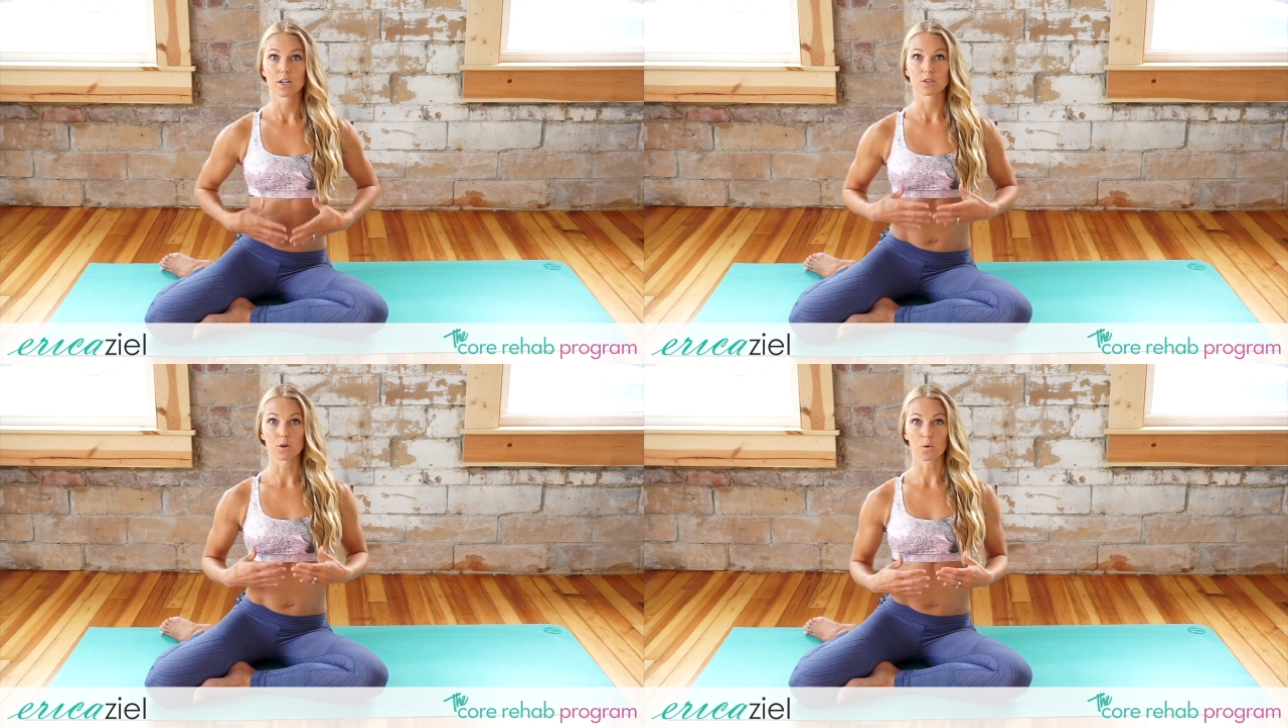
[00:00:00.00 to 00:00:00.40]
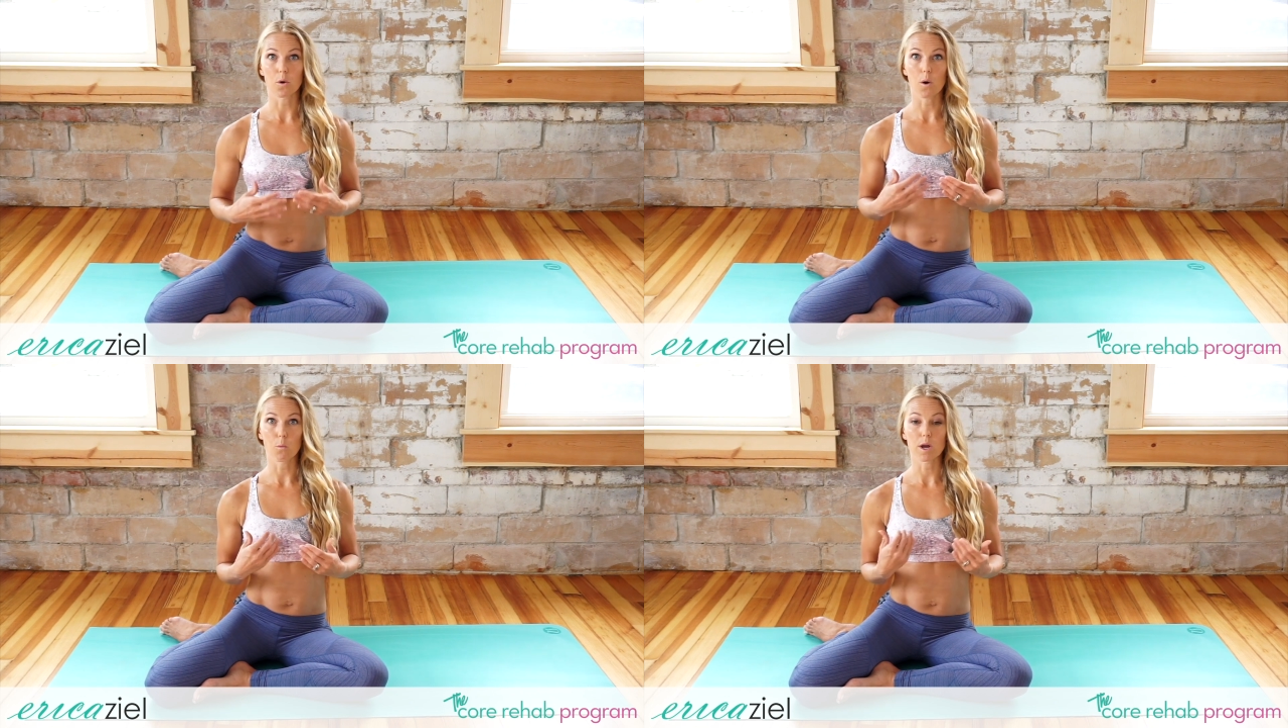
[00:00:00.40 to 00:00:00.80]

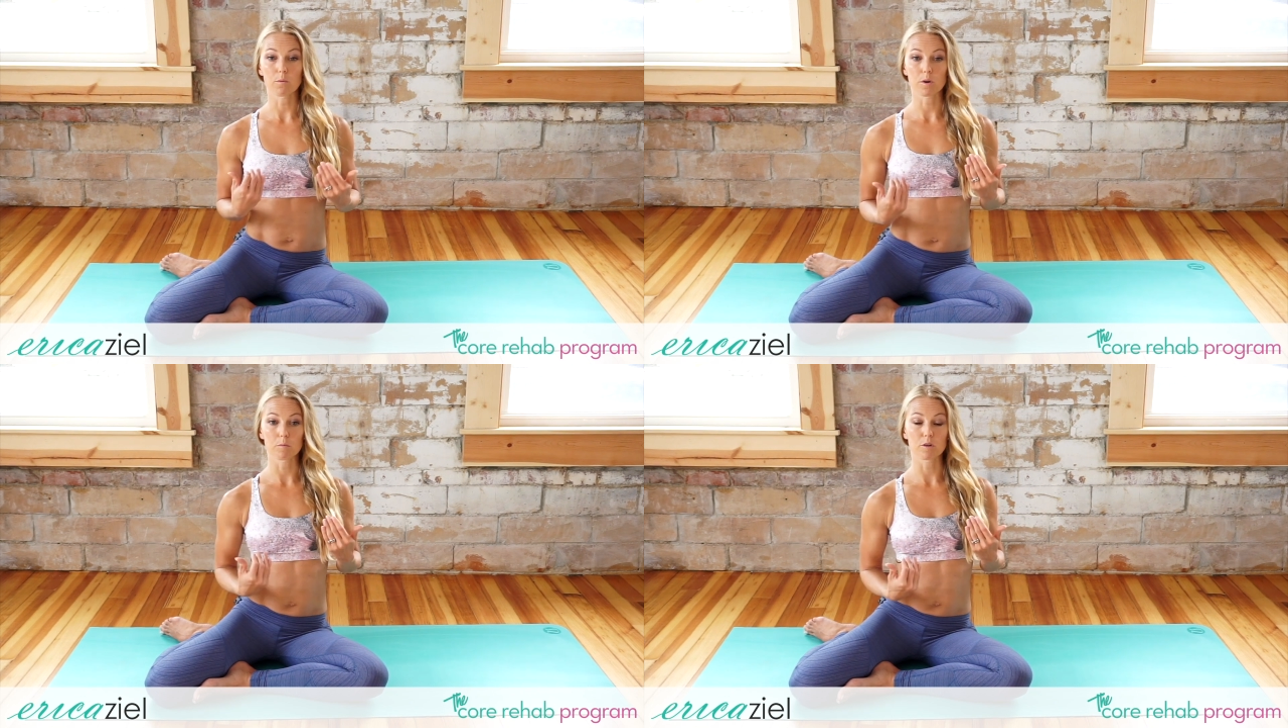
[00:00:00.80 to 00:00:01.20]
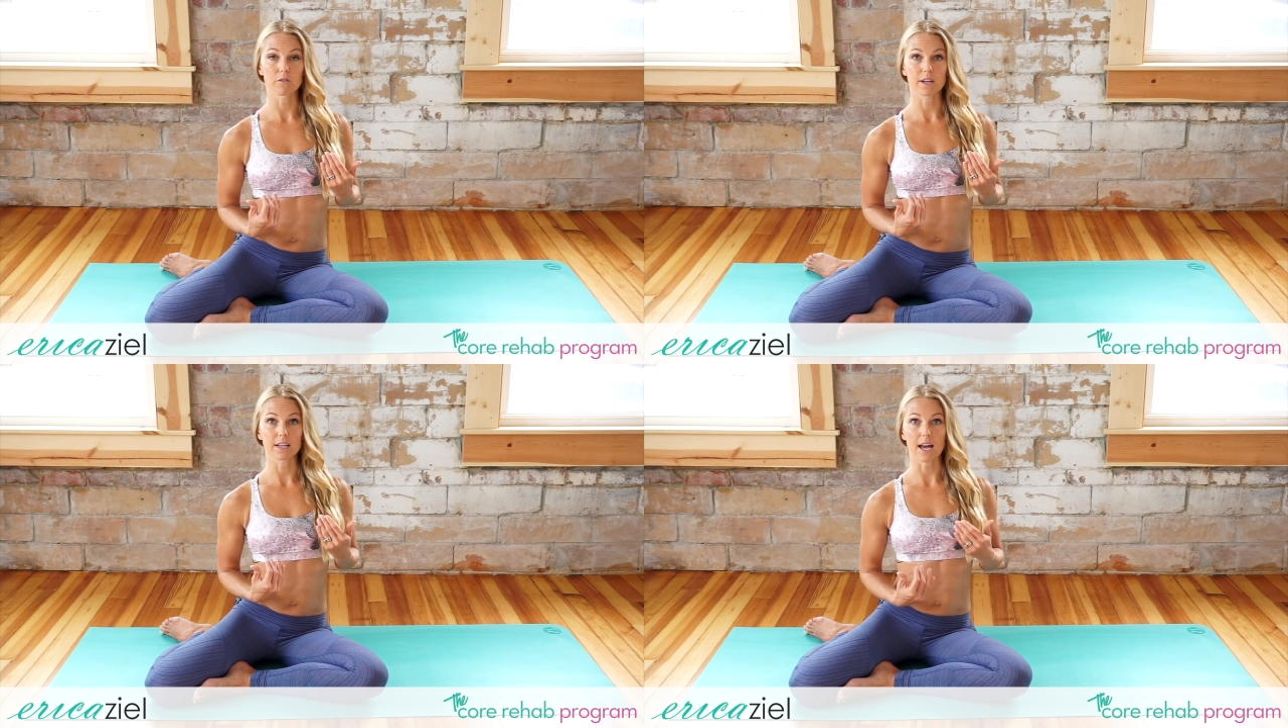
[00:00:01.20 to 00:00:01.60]
So when we're
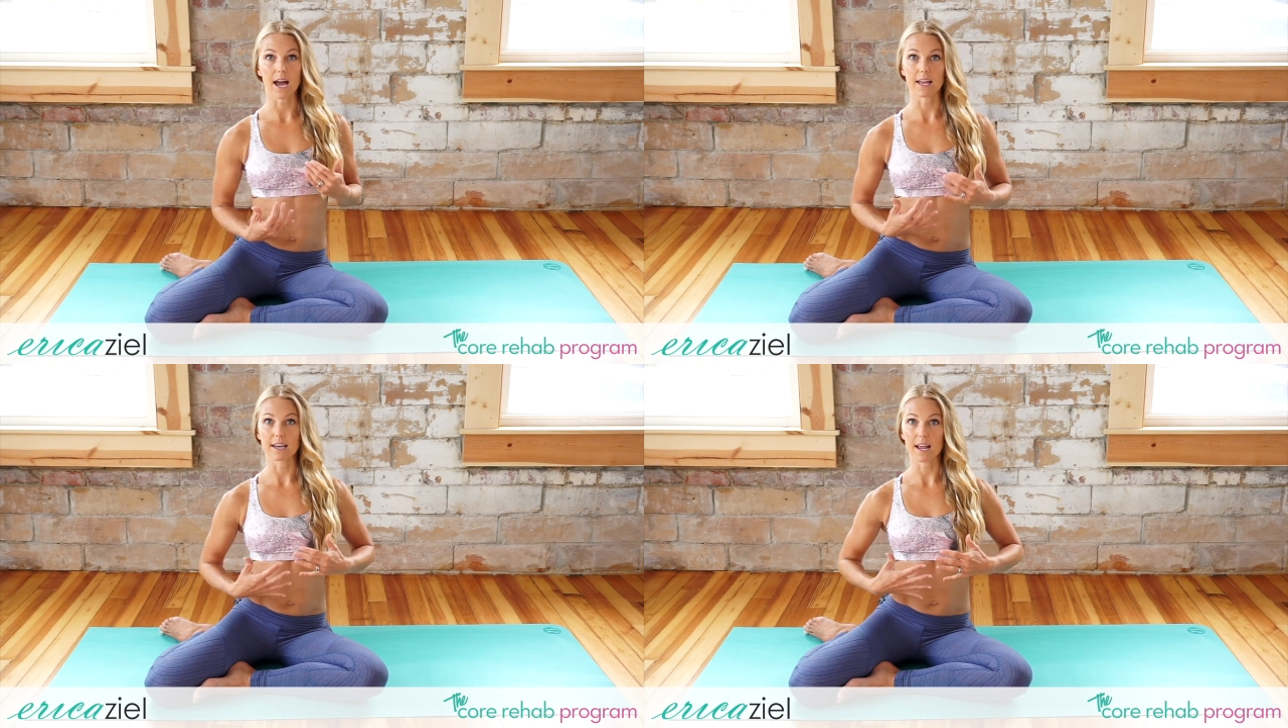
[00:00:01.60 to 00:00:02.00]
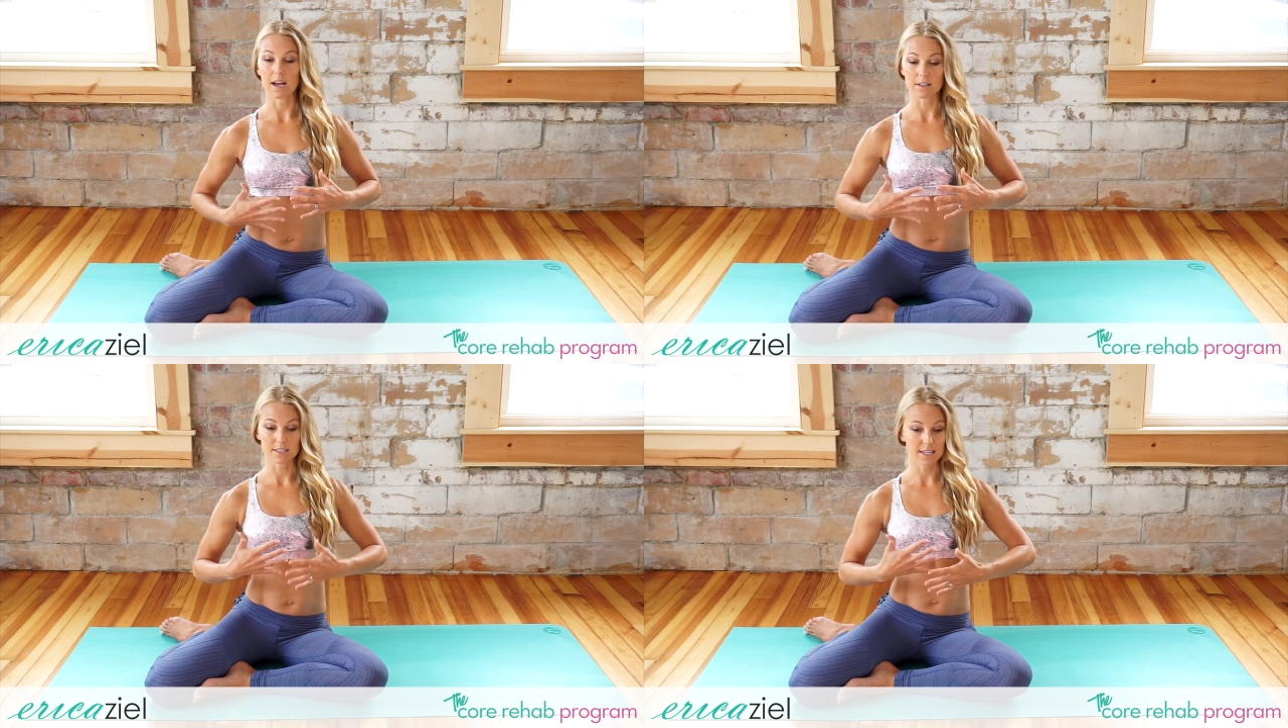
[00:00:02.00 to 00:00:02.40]
moving and
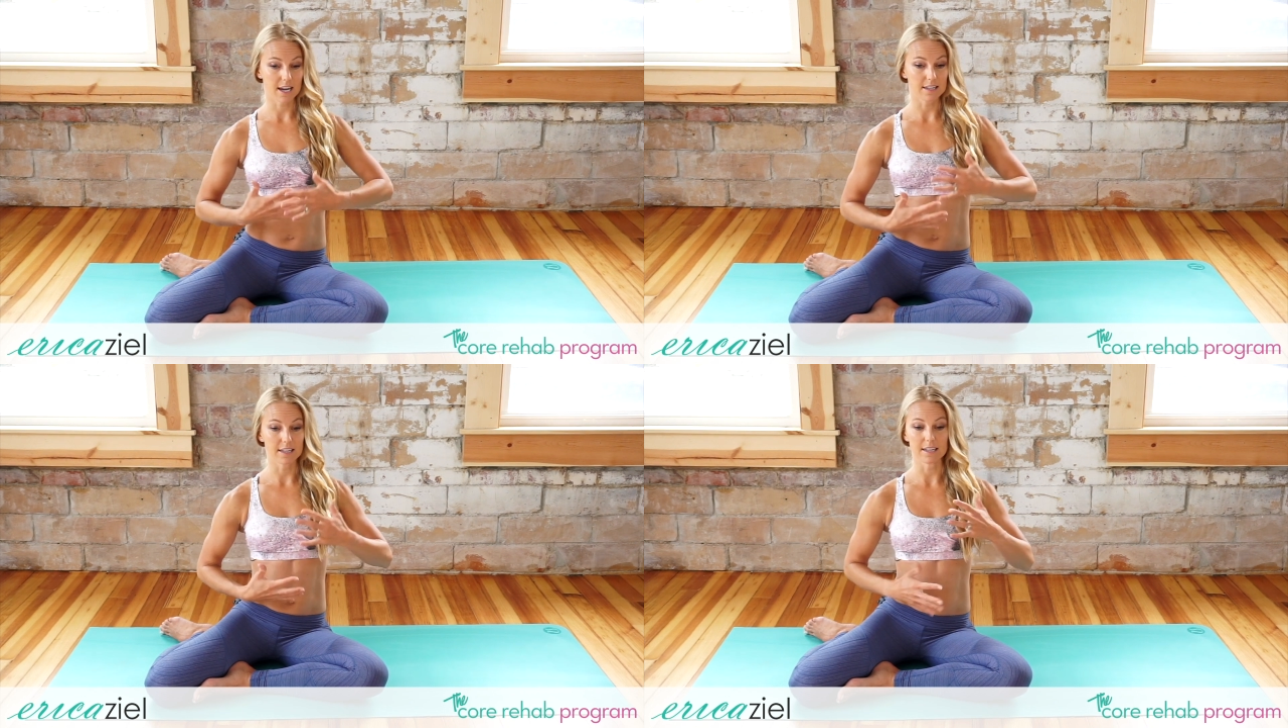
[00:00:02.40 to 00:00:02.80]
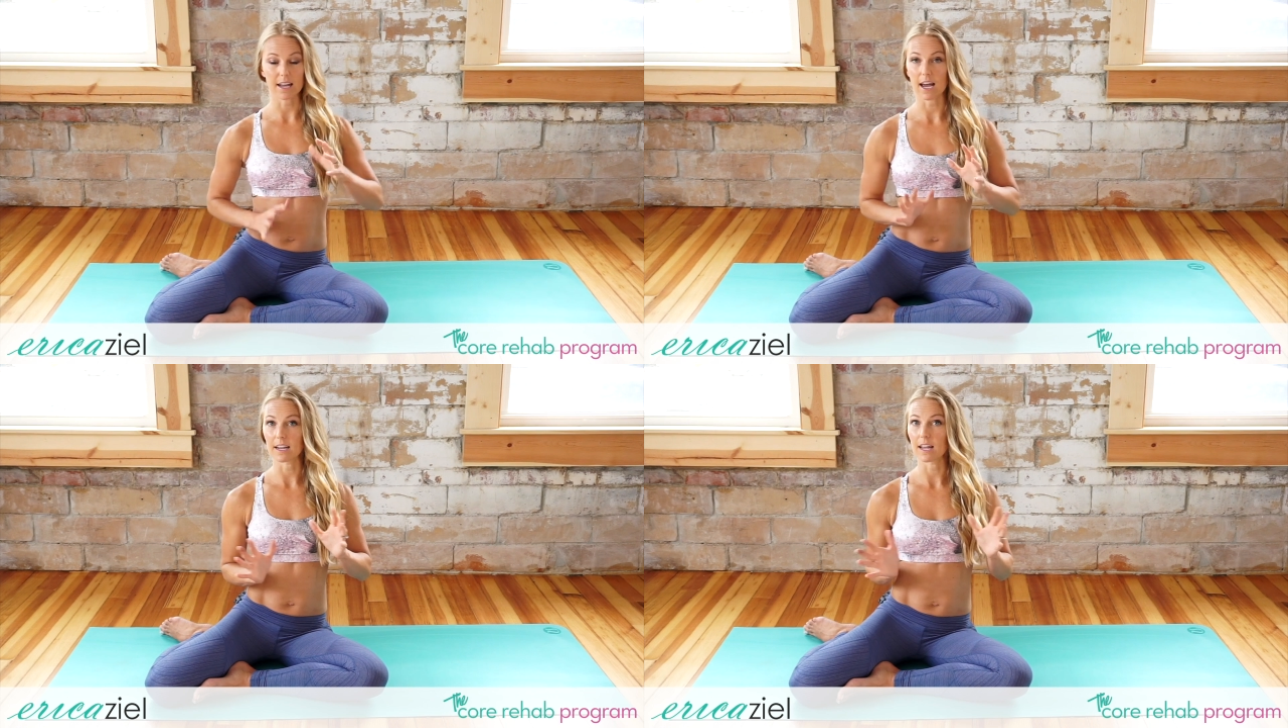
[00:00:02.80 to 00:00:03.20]
standing
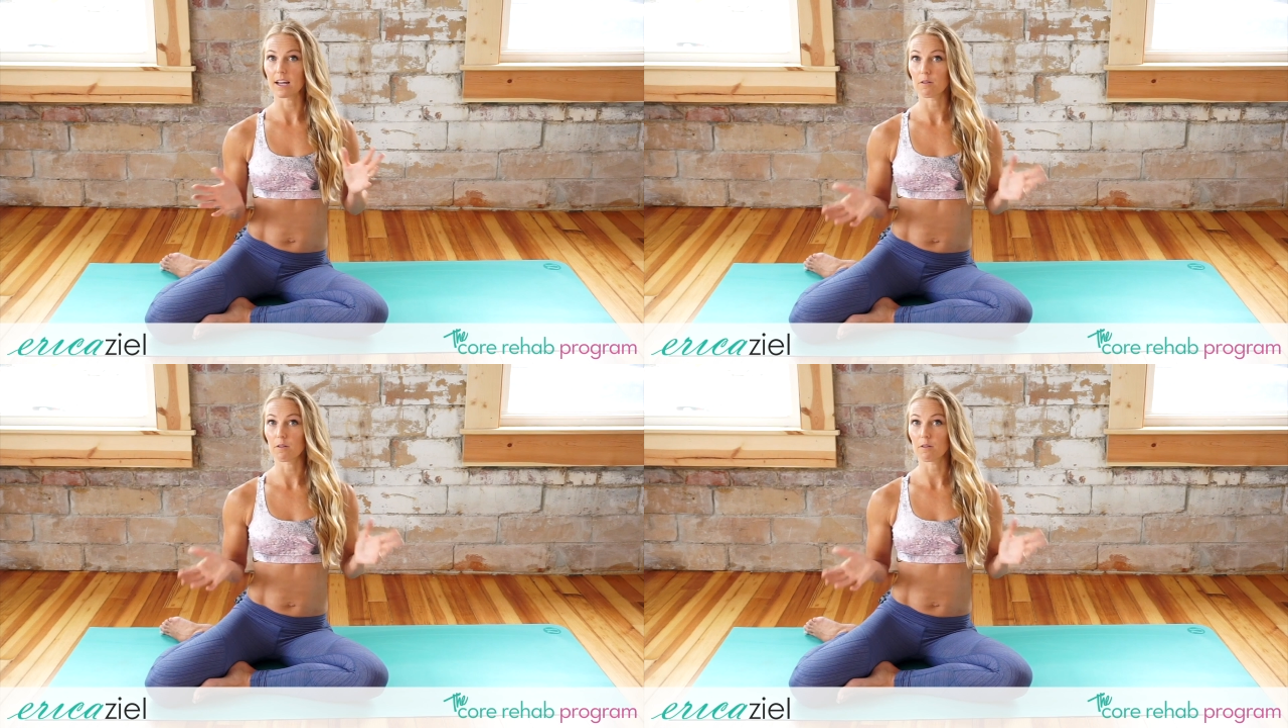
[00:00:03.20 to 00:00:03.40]
and